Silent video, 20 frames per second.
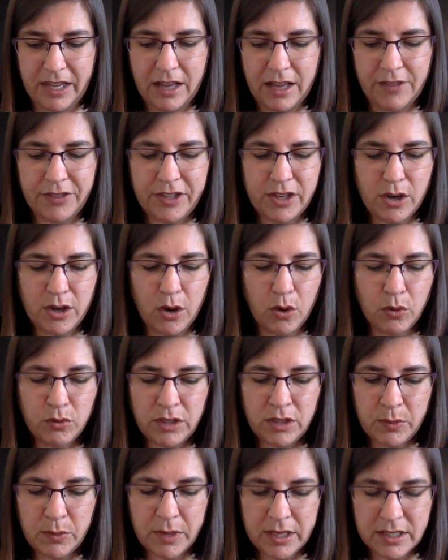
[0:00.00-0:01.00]
The only
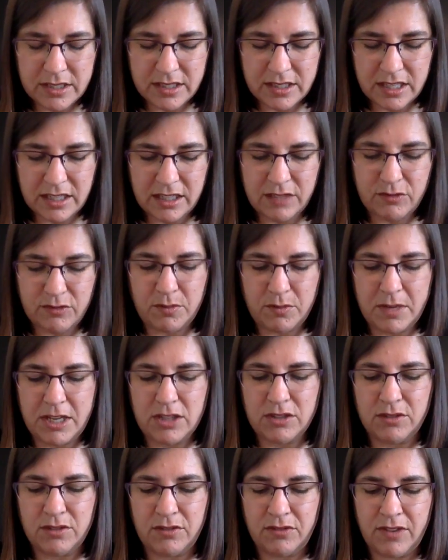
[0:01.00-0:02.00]
way to send
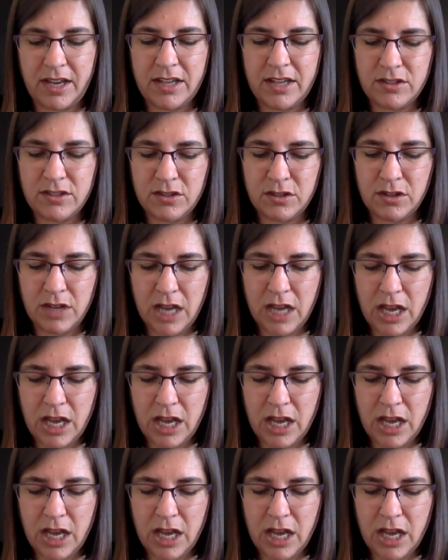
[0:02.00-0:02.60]
information faster